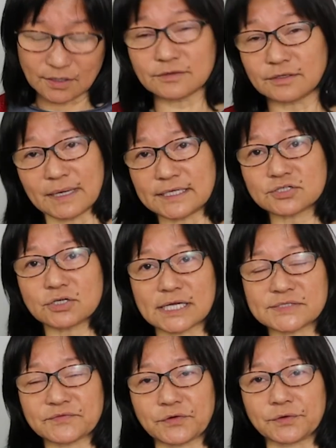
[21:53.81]
on the money
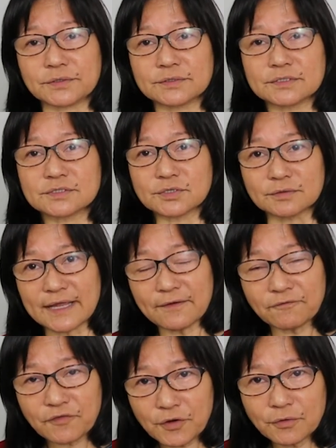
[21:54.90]
transfer. So there are
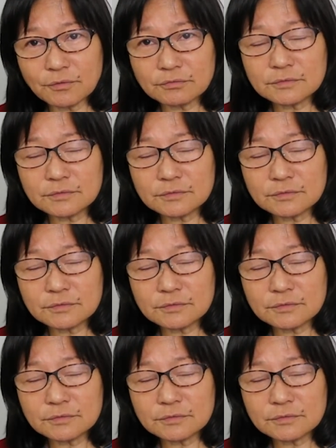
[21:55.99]
few,